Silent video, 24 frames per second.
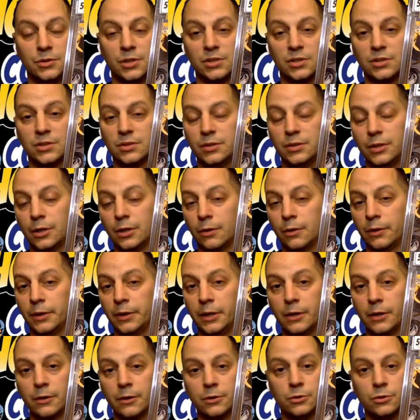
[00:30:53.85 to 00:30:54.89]
just, you know,
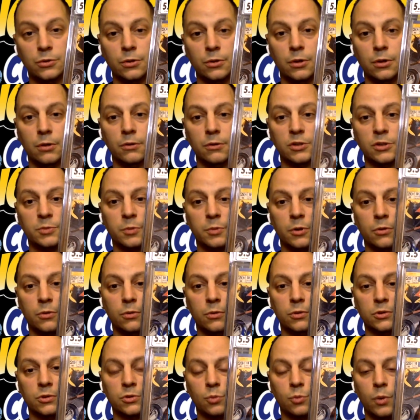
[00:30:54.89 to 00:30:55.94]
a year or two ago, this book
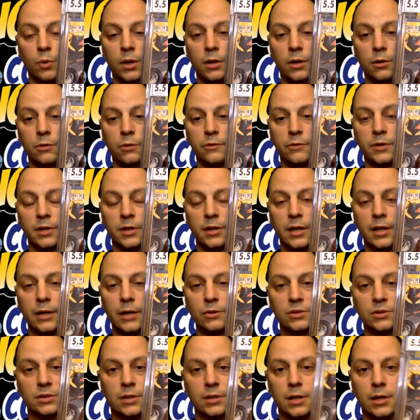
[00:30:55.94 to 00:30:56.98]
was well over
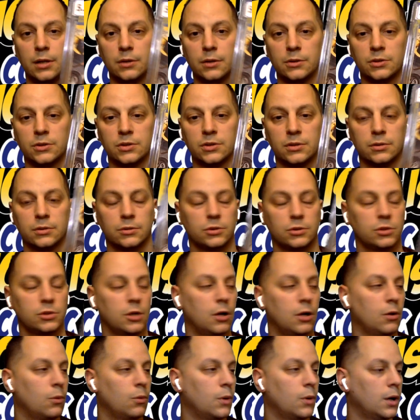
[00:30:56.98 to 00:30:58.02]
$1,000.
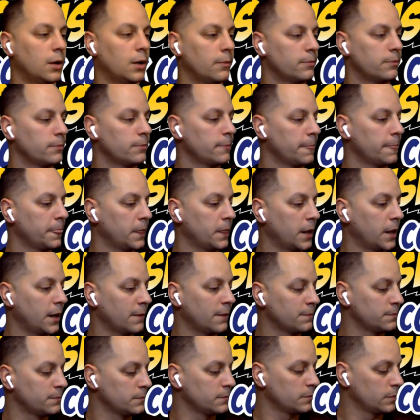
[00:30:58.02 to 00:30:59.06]
So,
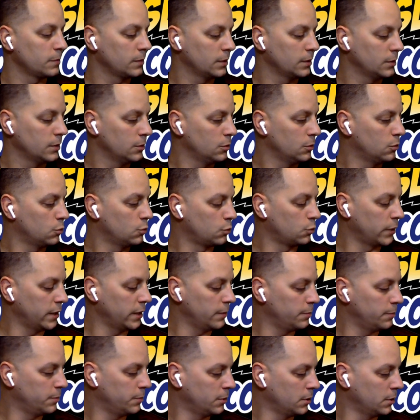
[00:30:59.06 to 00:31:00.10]
yeah,
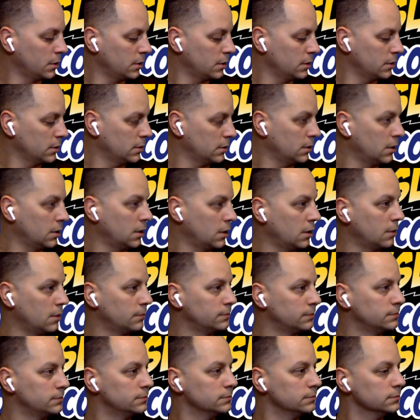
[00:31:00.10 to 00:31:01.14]
great book.
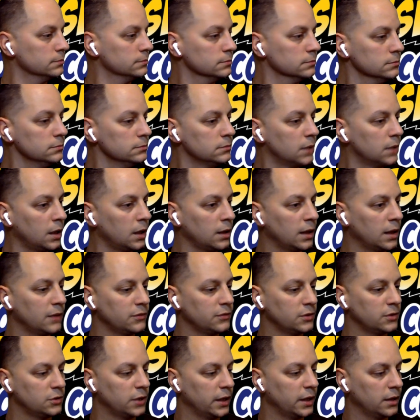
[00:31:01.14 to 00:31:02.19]
I'll
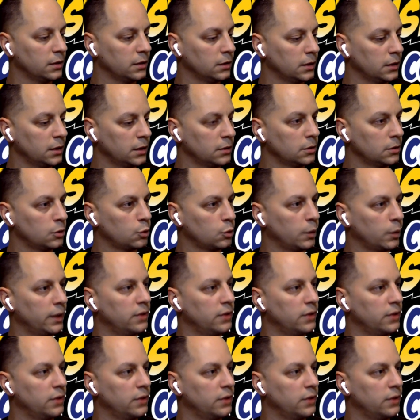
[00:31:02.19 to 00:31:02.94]
have to take a look at the